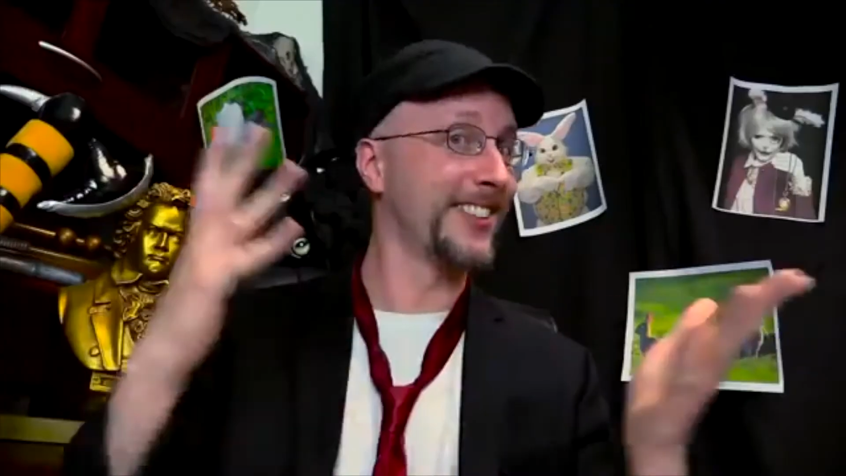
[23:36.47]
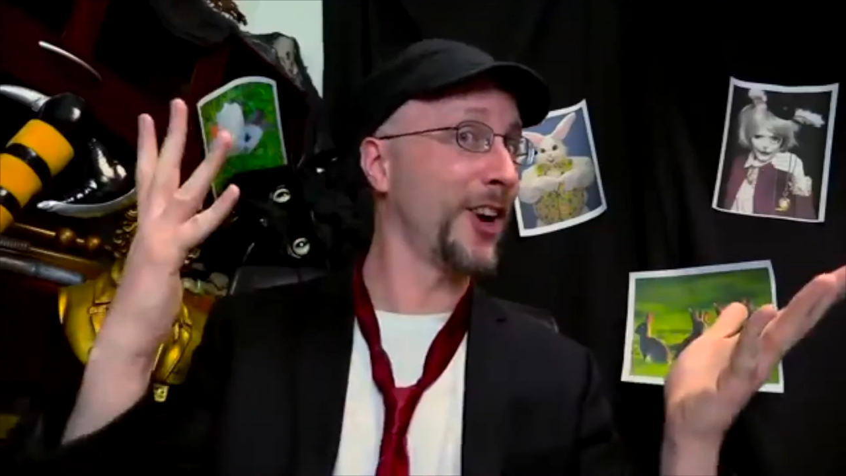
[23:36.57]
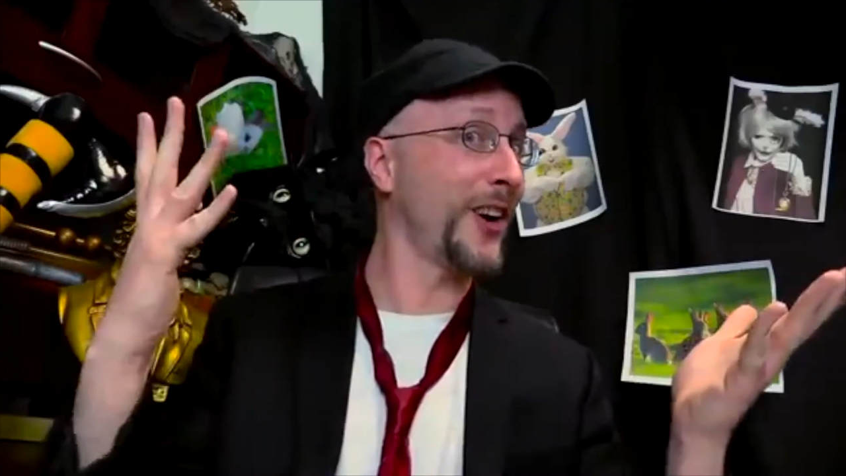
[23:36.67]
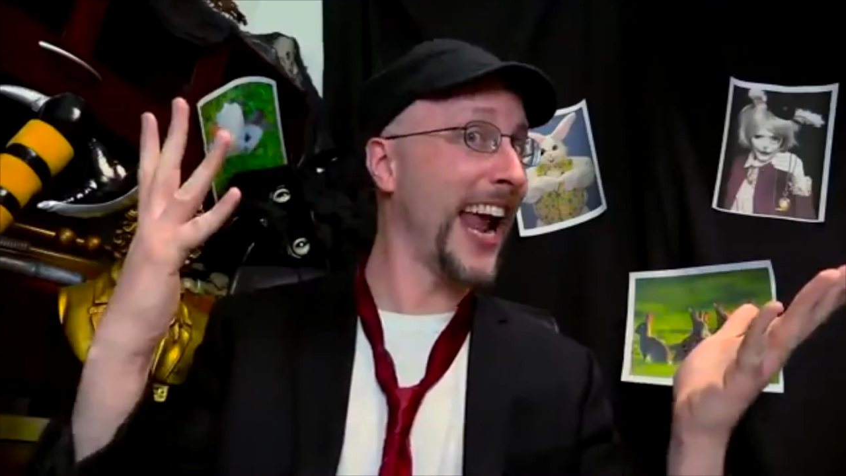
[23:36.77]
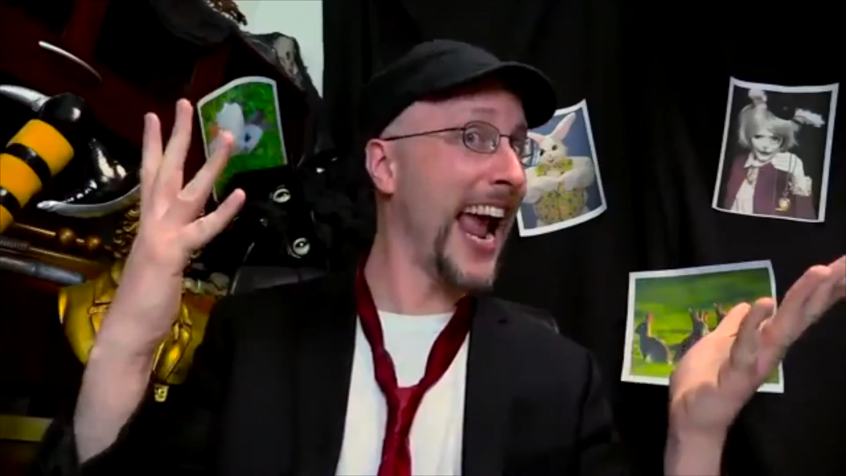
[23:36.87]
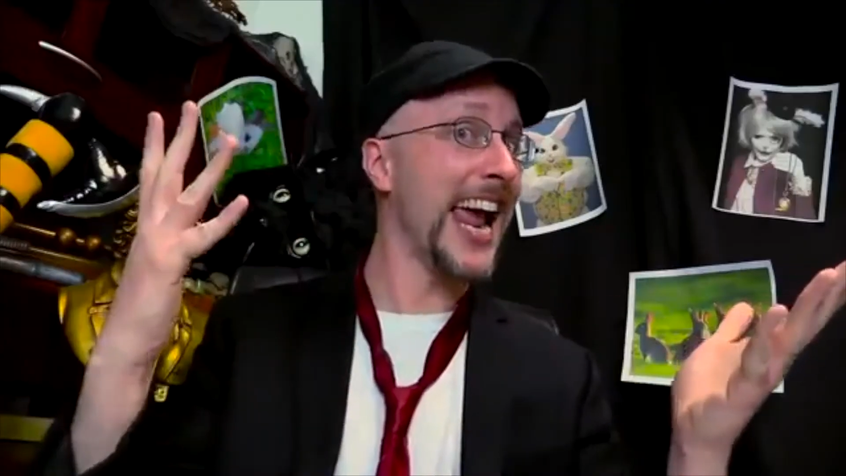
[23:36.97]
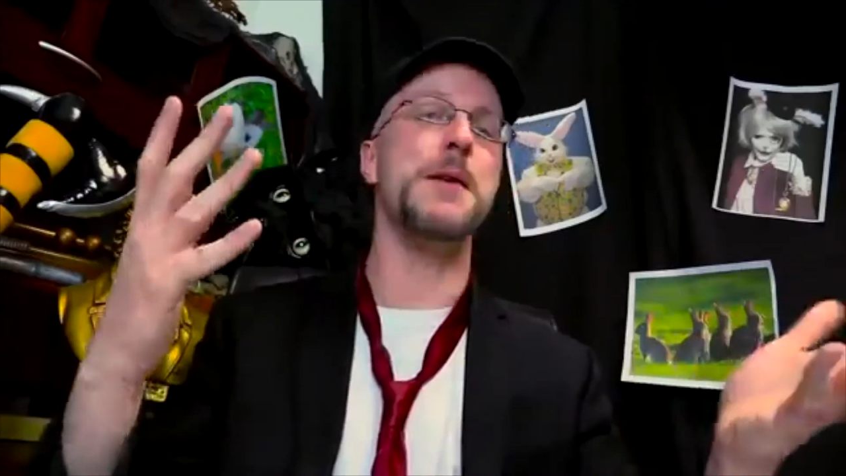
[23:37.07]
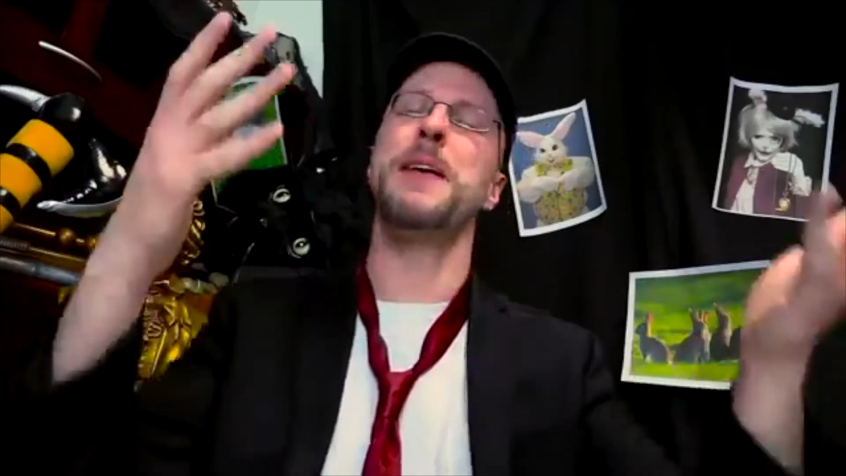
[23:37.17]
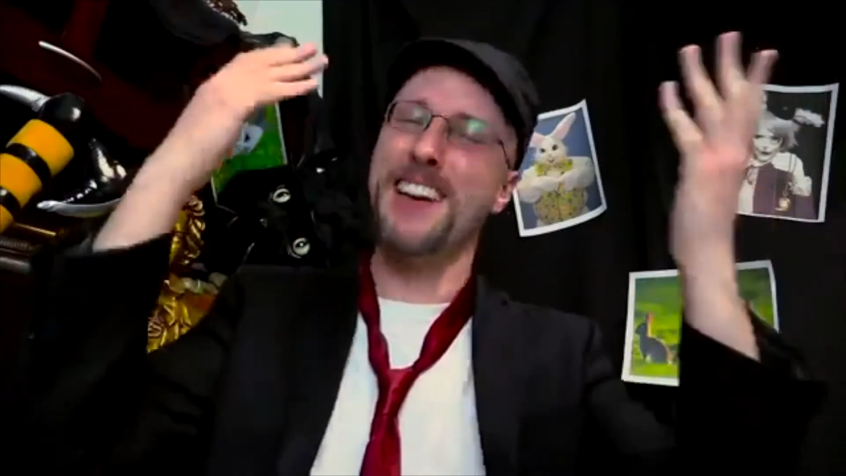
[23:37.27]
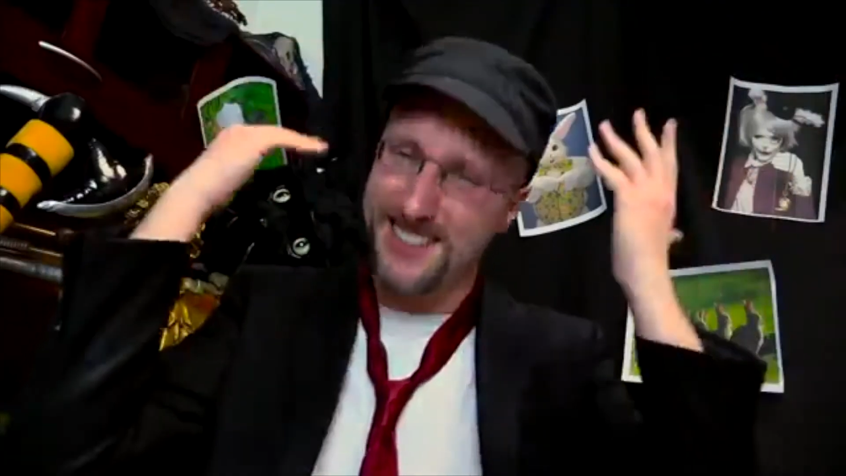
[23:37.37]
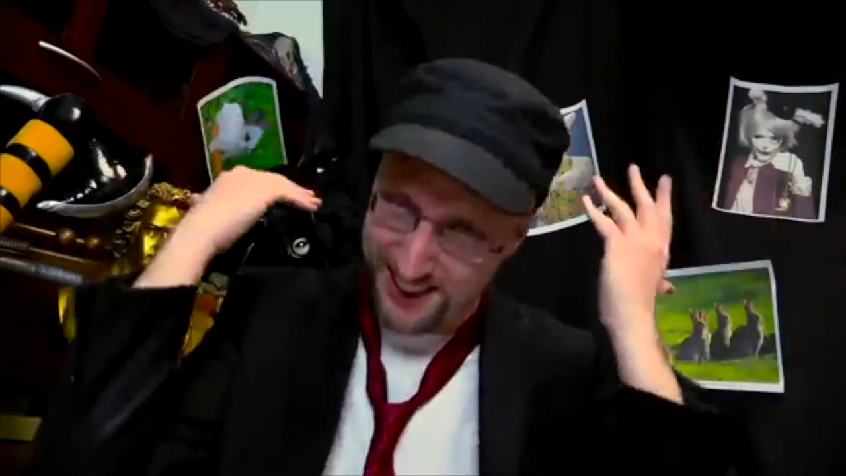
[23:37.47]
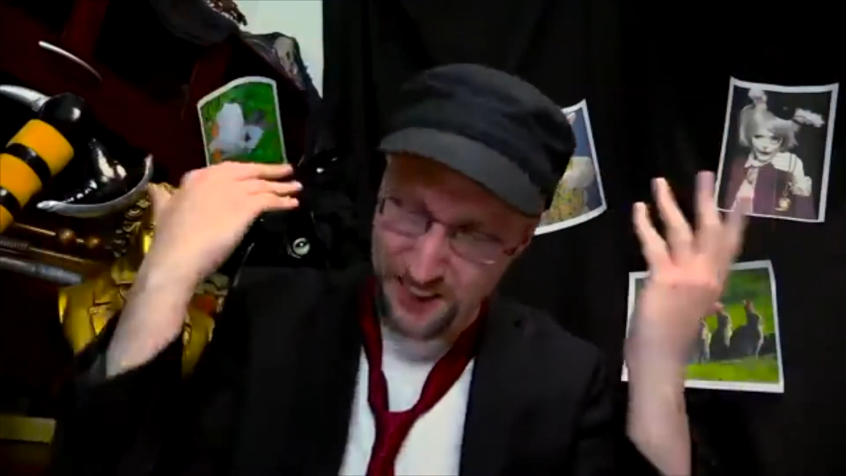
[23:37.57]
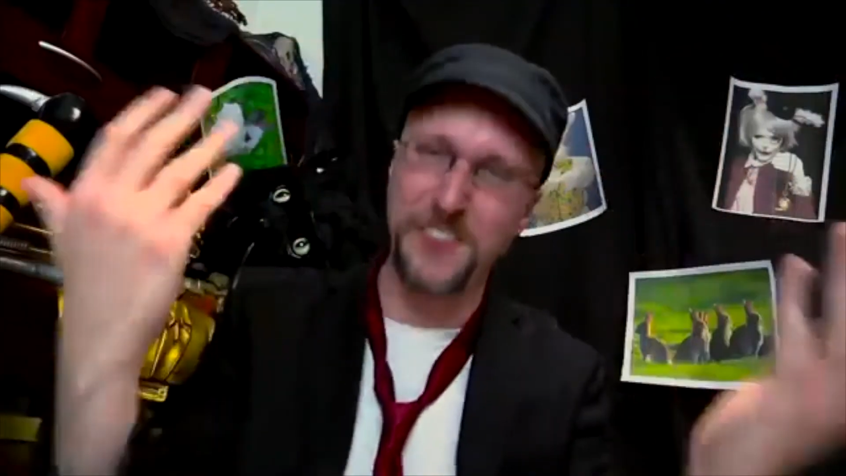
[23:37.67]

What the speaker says: It's okay, because she